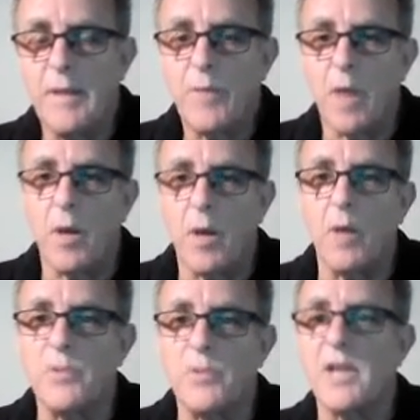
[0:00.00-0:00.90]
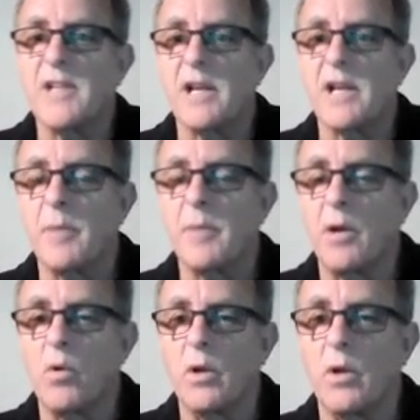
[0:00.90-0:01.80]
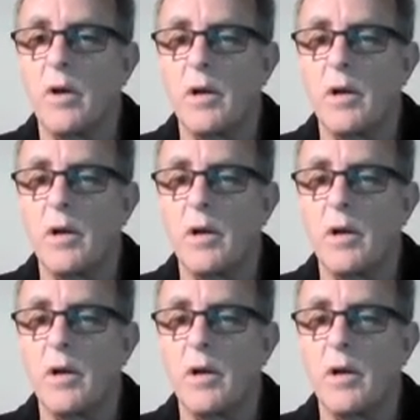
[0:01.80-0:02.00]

I would say take a bit longer.